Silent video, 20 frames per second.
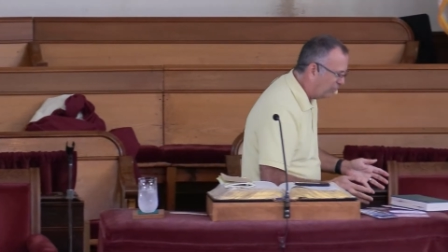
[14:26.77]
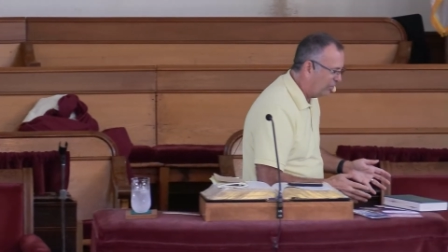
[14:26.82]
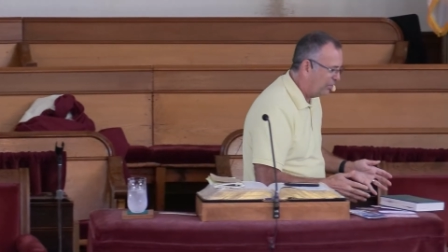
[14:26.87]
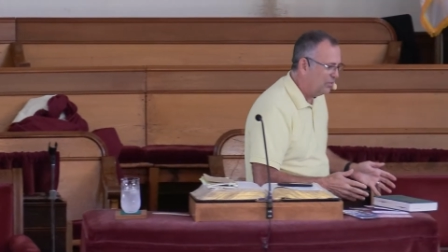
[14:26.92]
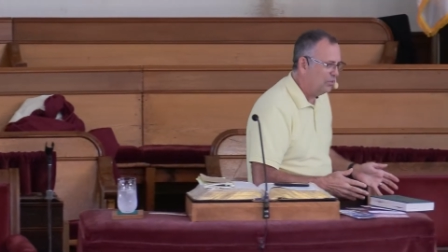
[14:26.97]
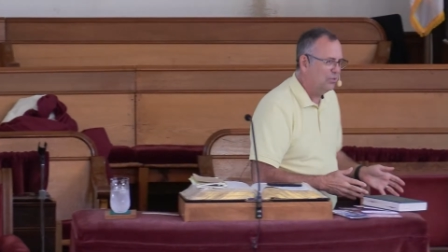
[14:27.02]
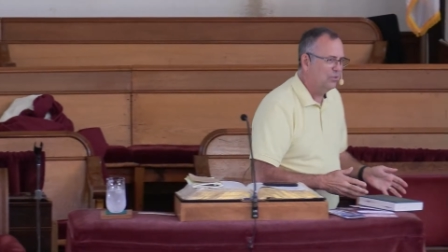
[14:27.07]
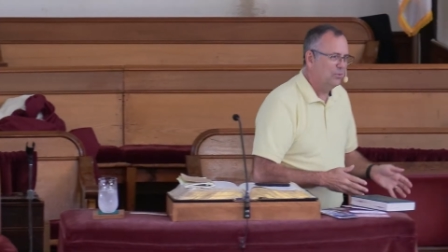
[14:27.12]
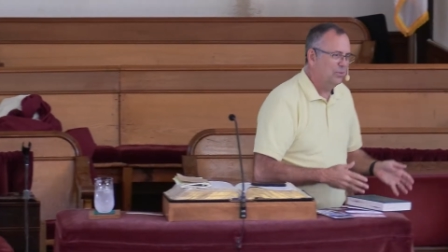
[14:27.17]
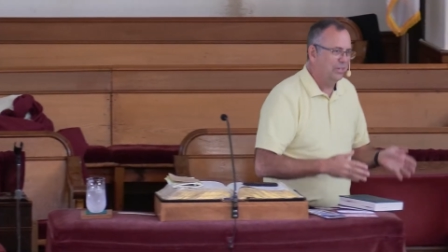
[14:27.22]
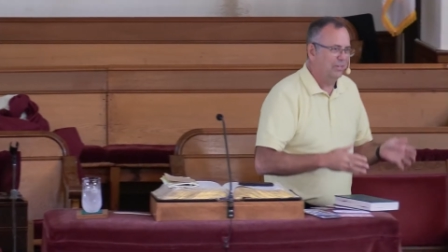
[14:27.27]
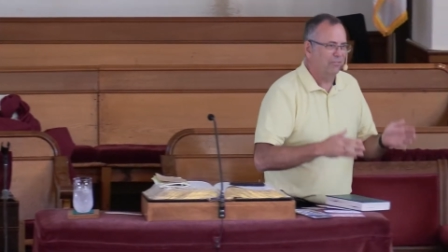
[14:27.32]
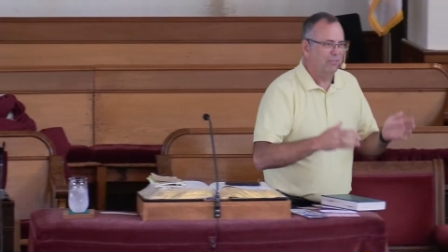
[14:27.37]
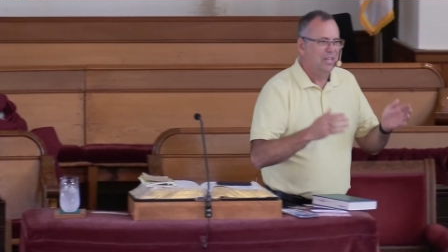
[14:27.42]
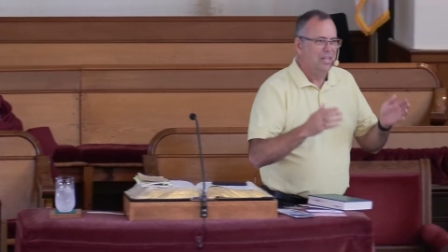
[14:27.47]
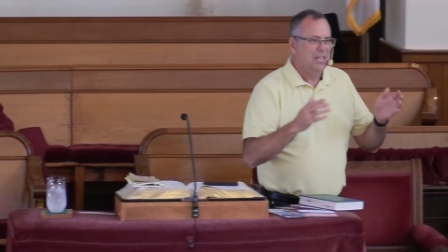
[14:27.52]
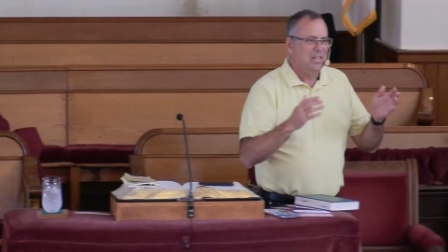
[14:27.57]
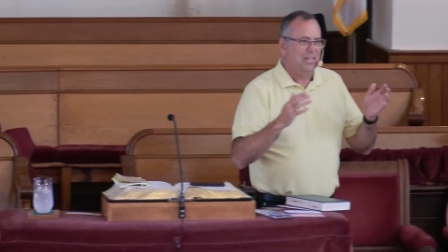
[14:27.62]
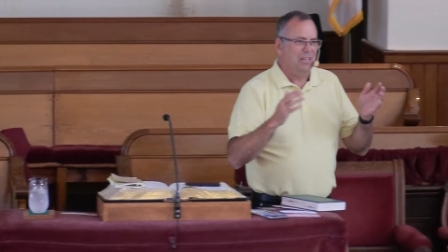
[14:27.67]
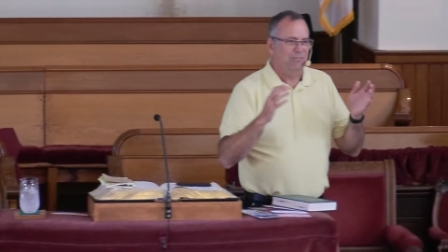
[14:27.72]
for you, and
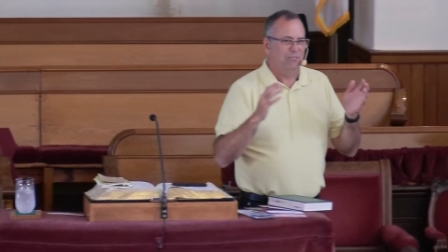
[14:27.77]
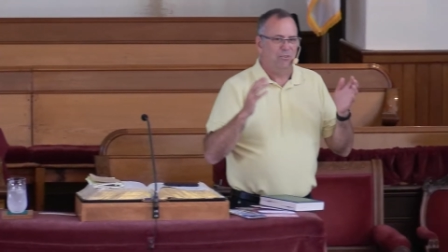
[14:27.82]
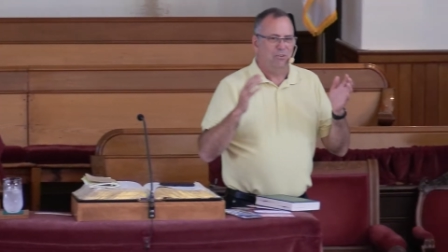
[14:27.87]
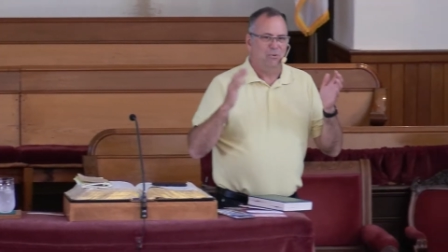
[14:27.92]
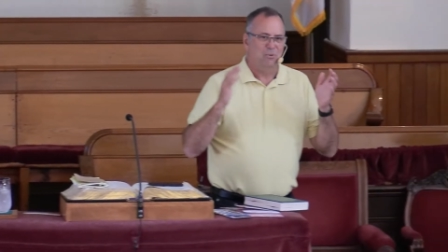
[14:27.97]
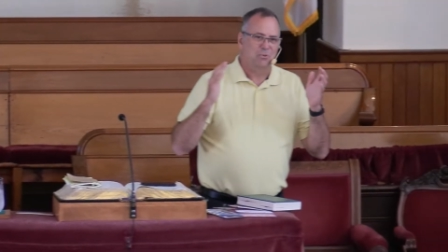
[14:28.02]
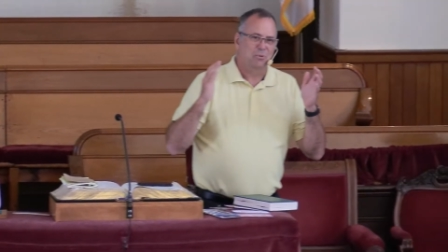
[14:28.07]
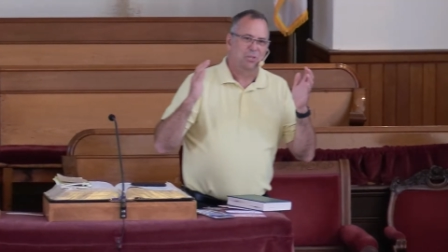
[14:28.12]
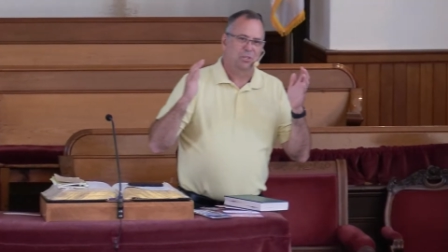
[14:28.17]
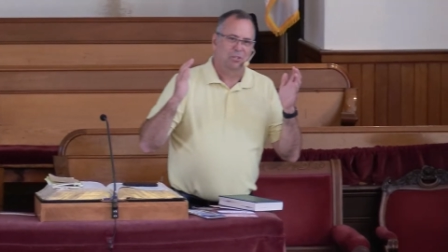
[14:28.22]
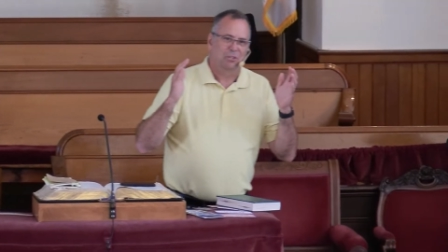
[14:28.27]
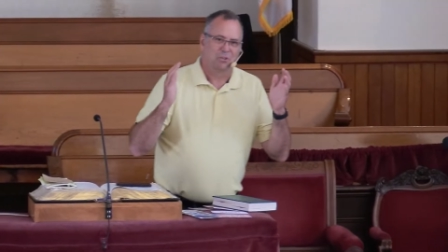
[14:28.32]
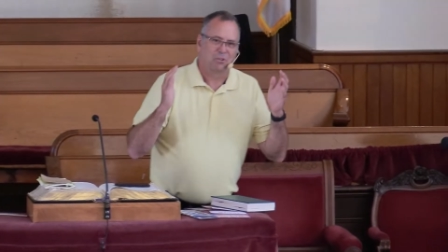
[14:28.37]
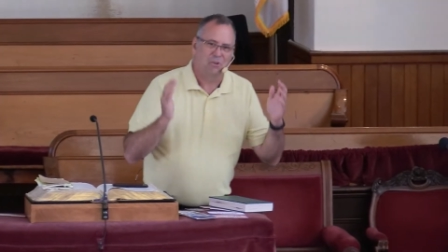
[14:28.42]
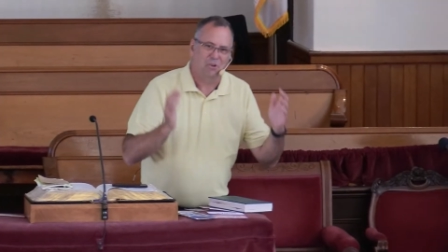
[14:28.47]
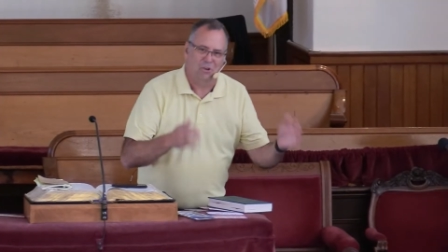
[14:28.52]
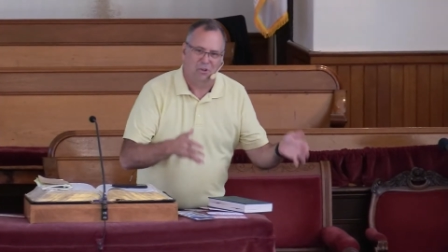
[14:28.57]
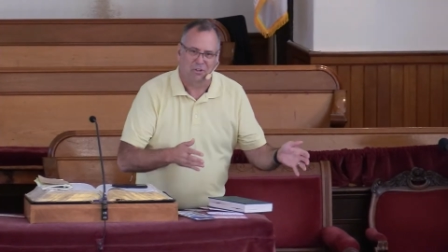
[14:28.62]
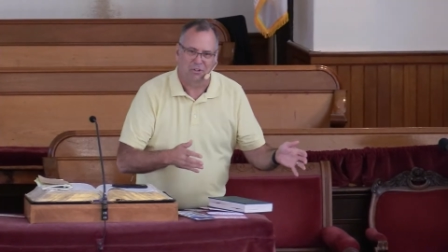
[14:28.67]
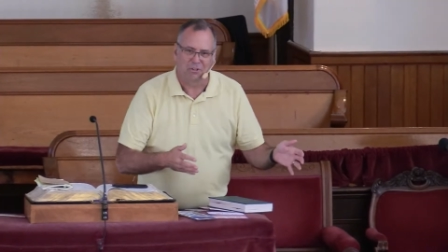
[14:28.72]
if, if you can
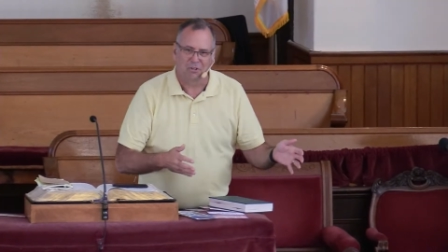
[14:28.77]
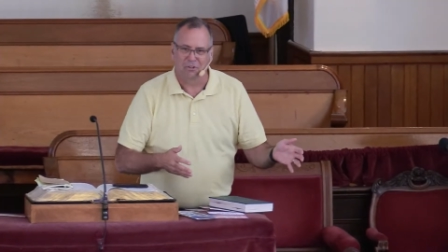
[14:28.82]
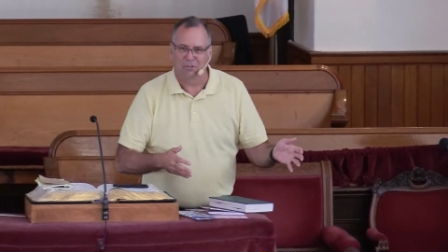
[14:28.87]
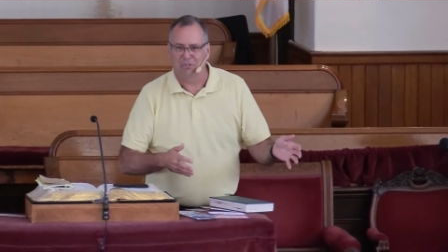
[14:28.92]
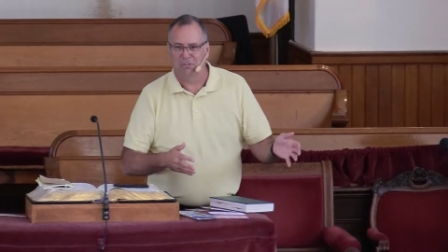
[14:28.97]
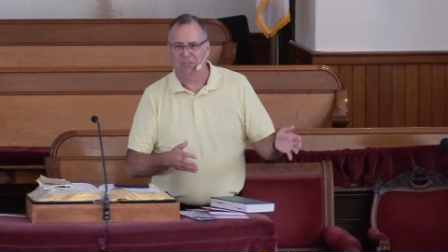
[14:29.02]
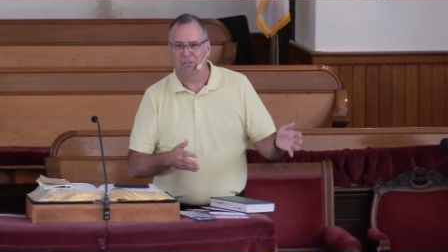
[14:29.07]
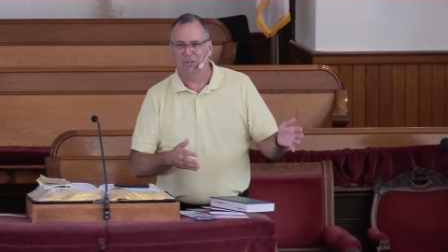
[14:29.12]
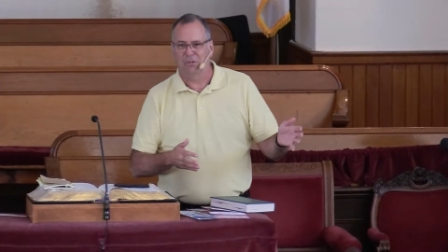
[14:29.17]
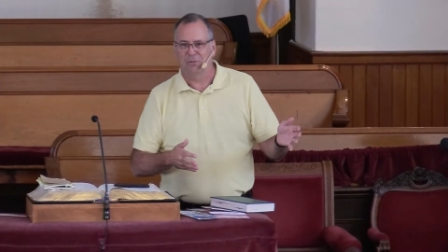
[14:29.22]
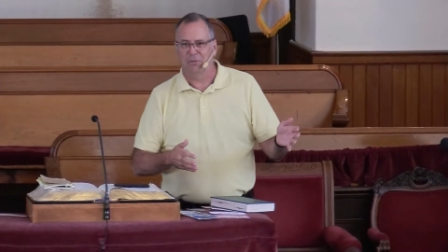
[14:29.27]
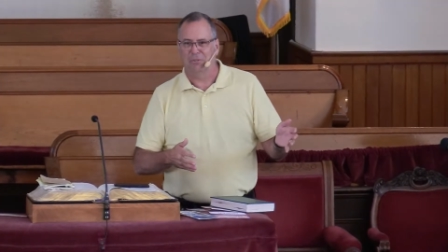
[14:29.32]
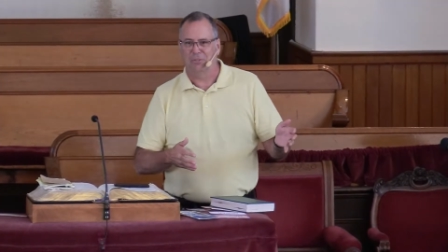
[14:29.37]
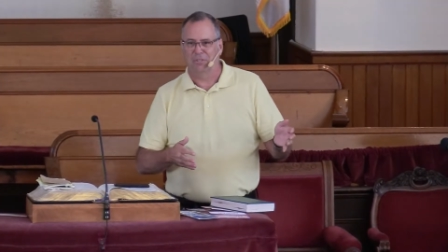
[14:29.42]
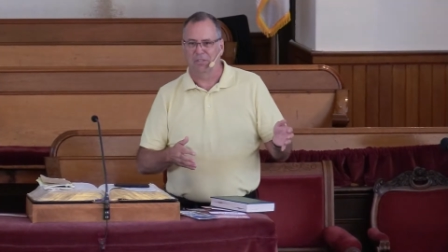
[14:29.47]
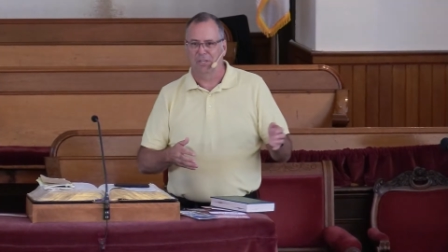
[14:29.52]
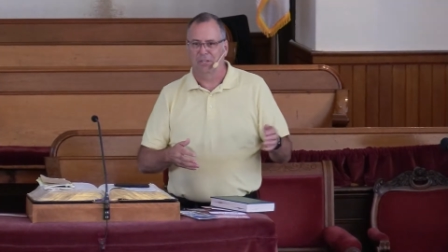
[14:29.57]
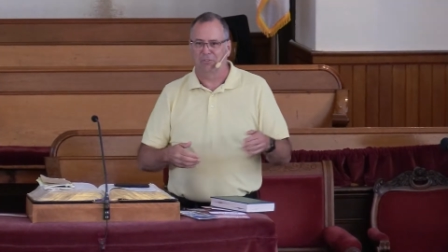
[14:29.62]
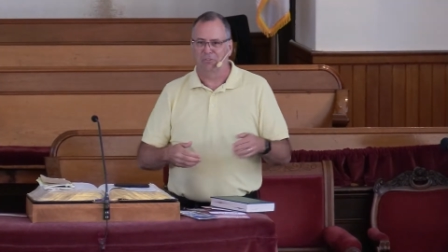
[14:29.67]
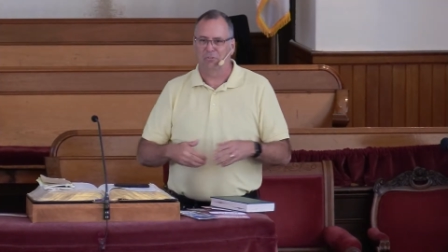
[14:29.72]
conquer, you know,
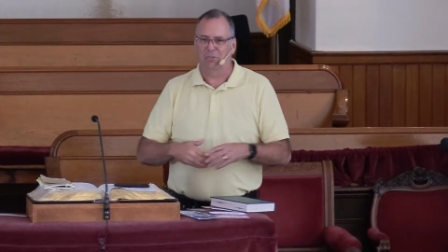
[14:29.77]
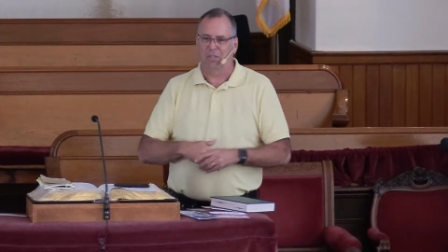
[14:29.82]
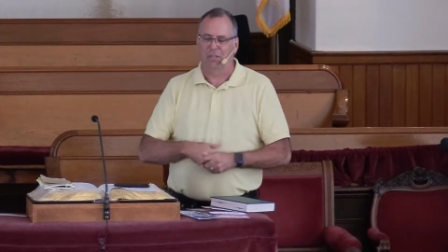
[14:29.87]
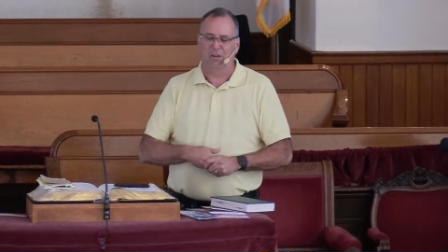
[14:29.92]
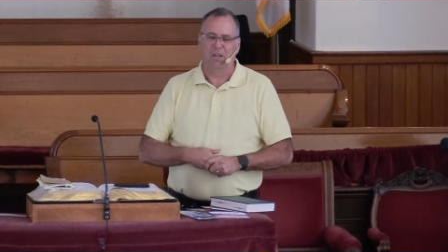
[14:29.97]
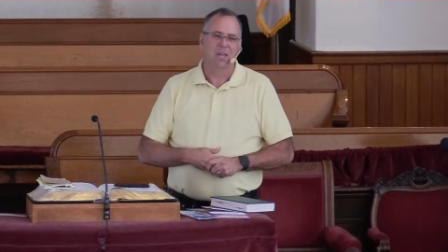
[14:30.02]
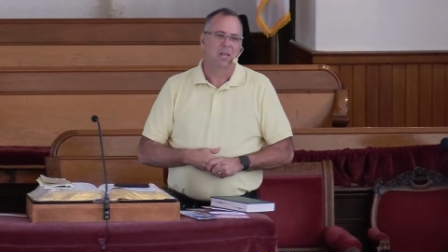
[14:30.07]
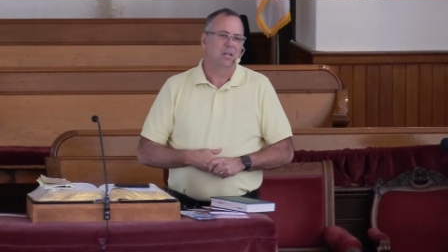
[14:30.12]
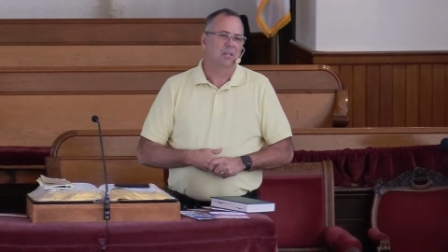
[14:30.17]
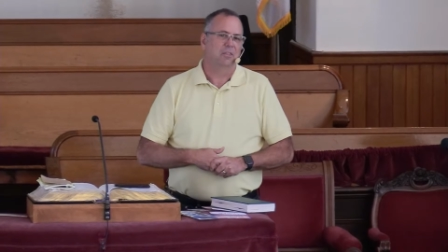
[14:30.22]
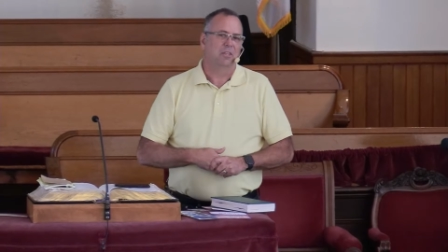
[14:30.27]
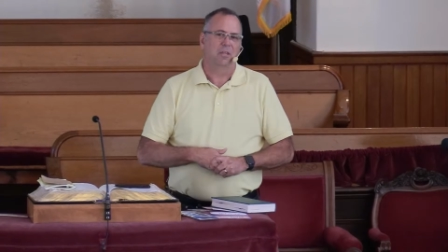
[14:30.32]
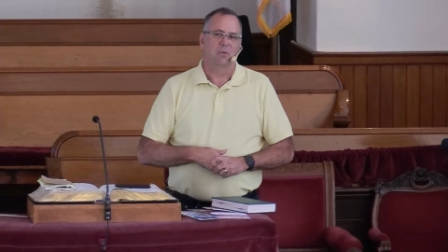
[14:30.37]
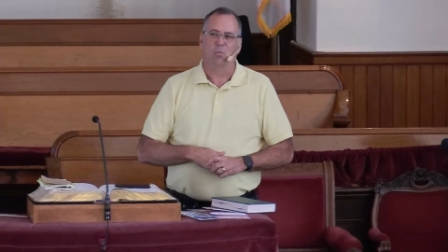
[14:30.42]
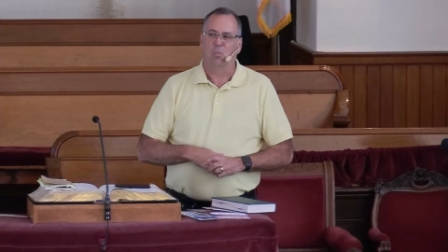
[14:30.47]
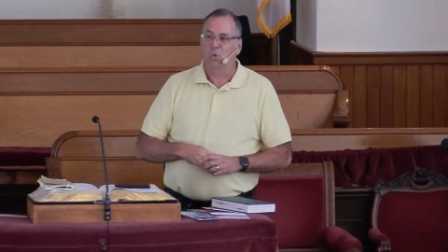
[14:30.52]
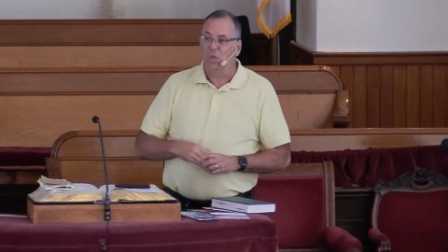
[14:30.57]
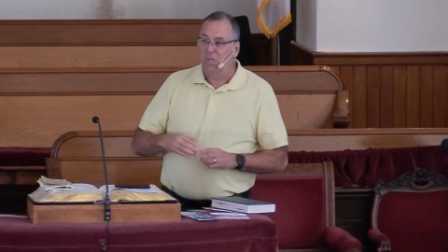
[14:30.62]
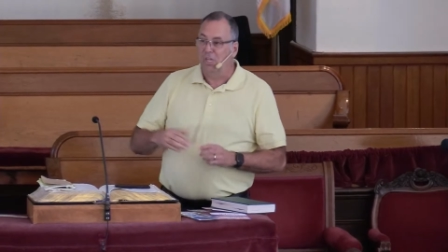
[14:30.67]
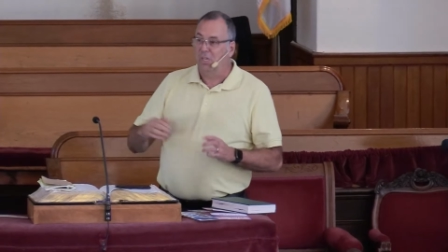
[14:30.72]
this, then
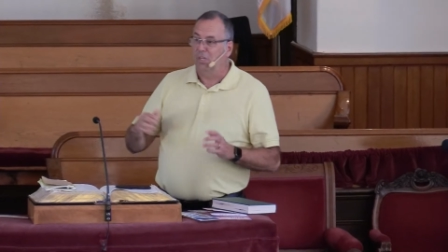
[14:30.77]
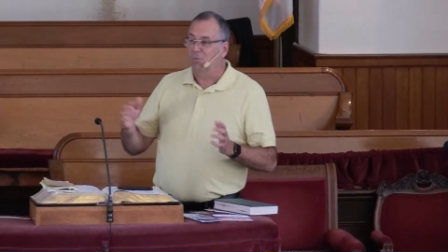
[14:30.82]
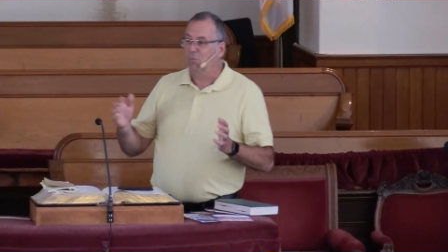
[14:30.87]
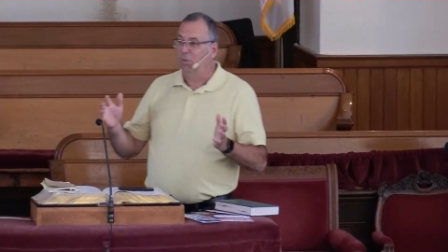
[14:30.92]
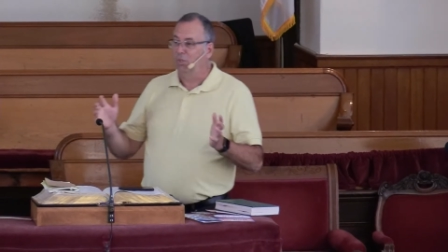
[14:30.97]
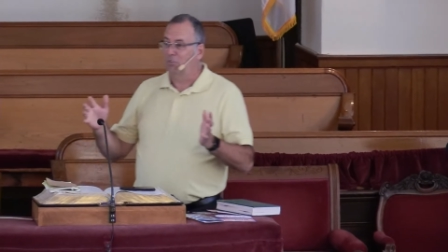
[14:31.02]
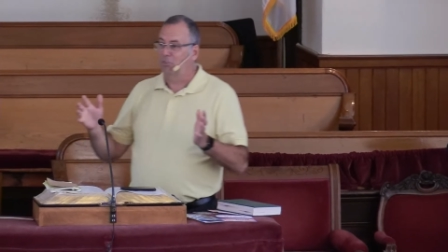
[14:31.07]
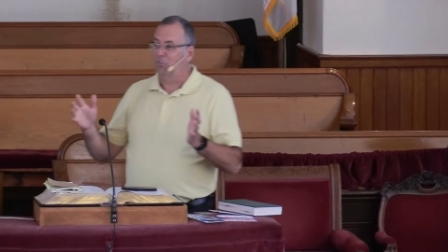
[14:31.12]
then we will